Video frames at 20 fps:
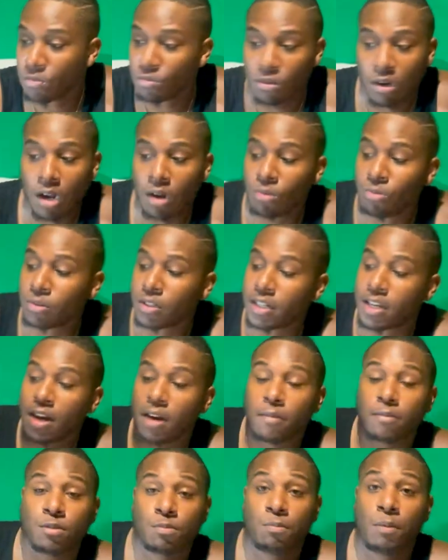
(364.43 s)
I don't really care
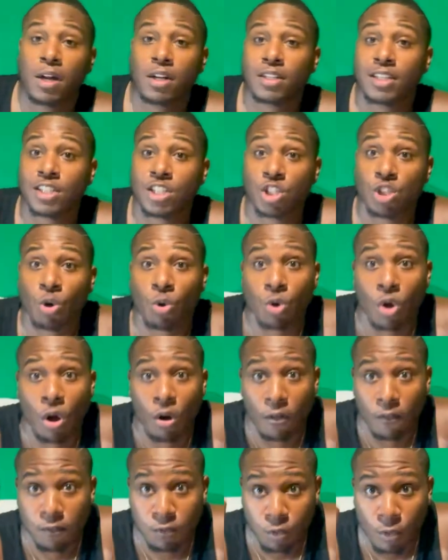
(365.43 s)
about these
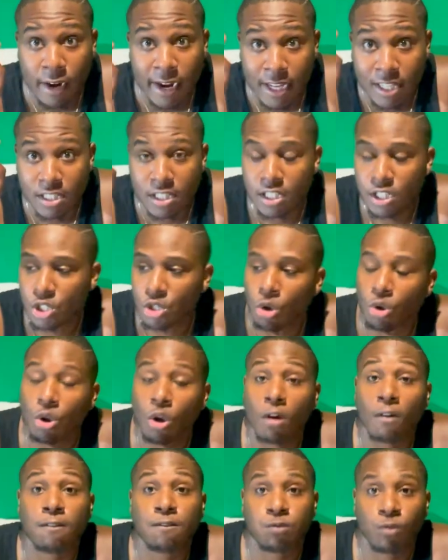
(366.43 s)
so-called friends. These
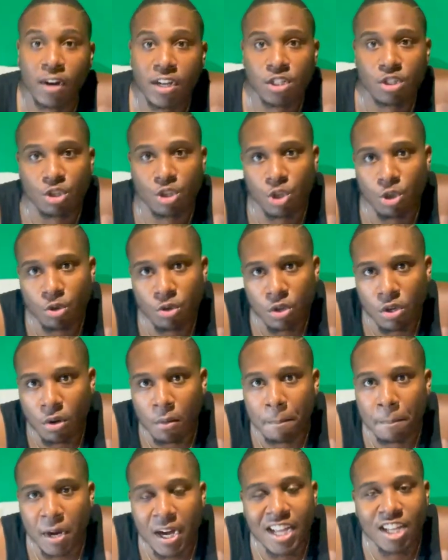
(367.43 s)
so-called friends are getting your
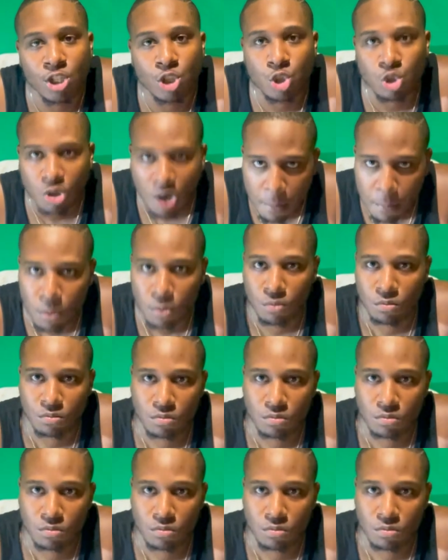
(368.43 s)
butt in trouble.